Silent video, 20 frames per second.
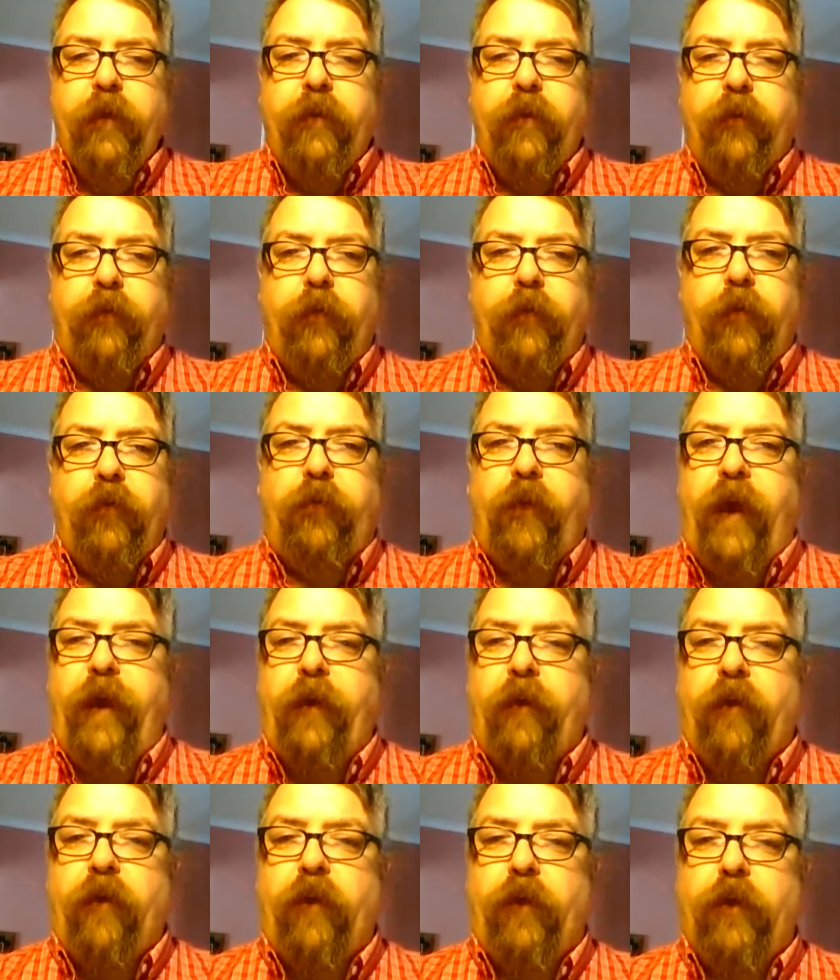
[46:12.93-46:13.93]
The first
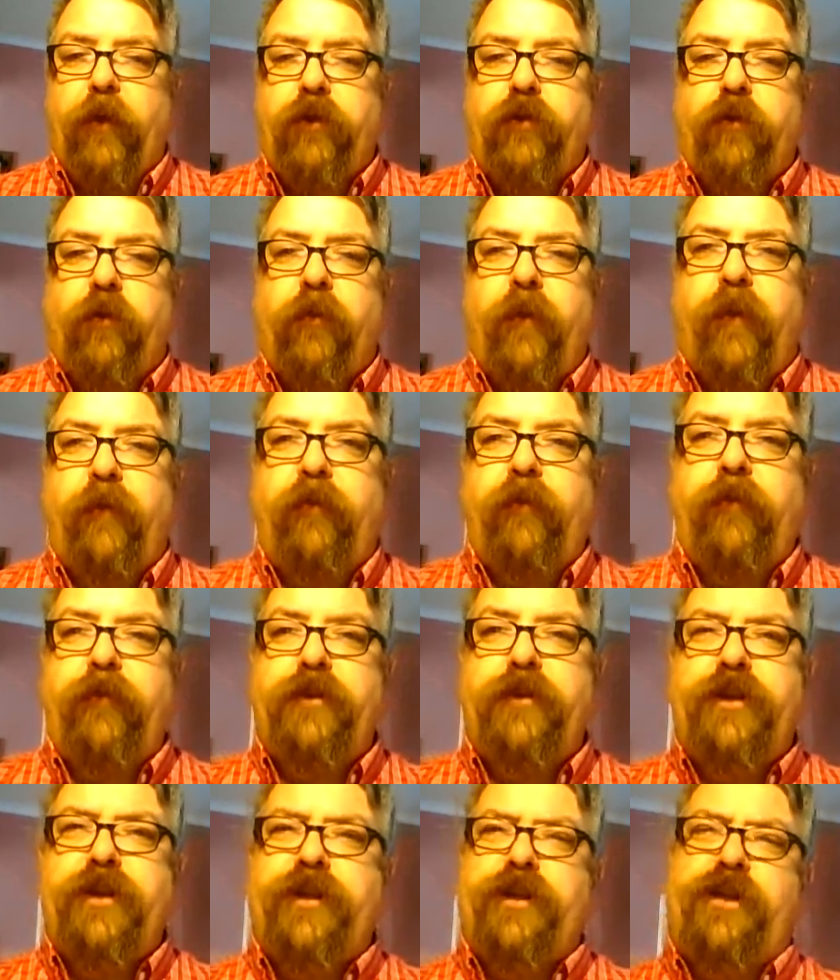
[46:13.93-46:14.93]
agricultural
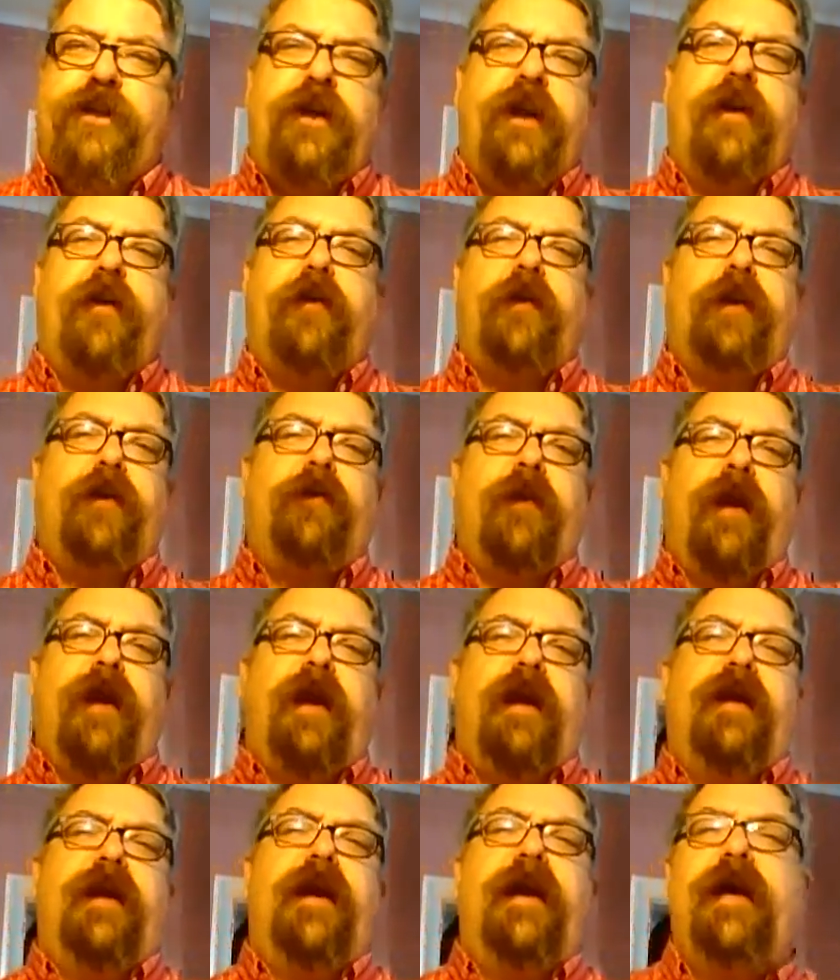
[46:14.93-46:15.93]
revolution is generally
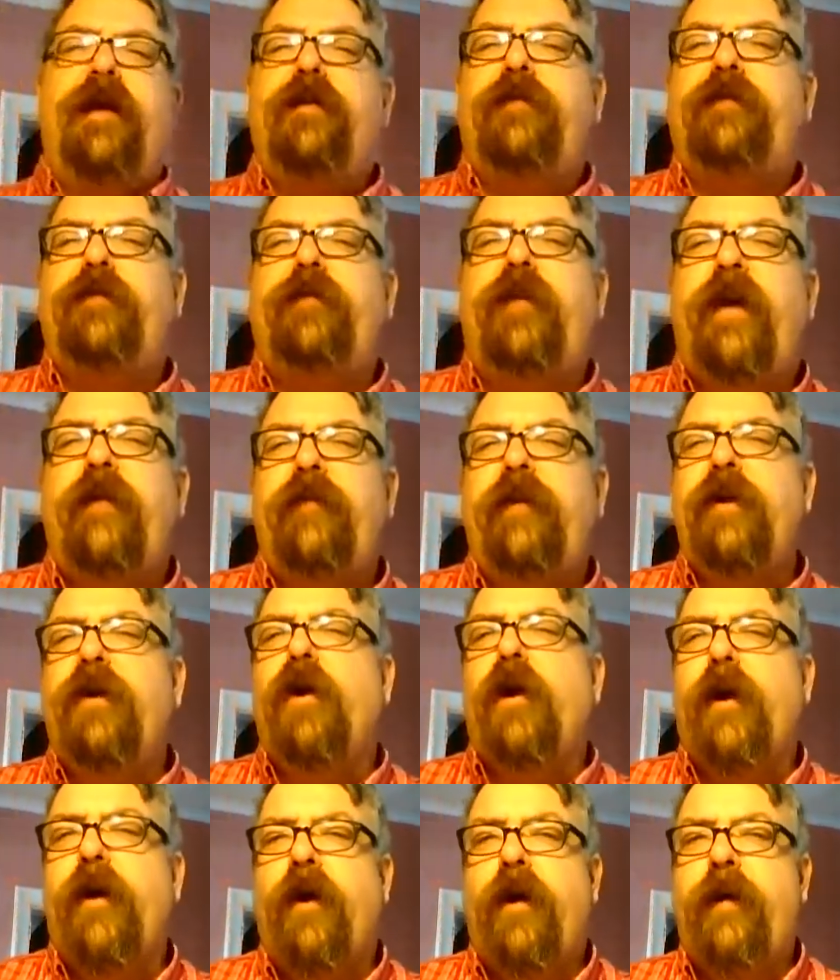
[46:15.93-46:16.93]
recognized as having
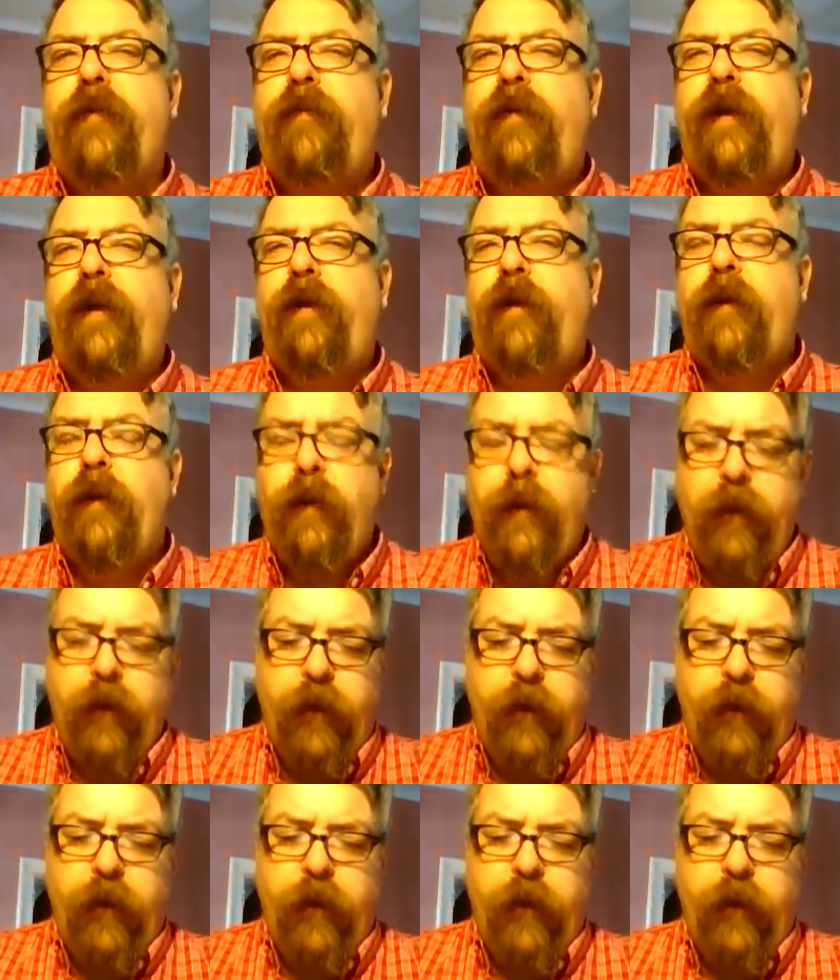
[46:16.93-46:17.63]
gone on there.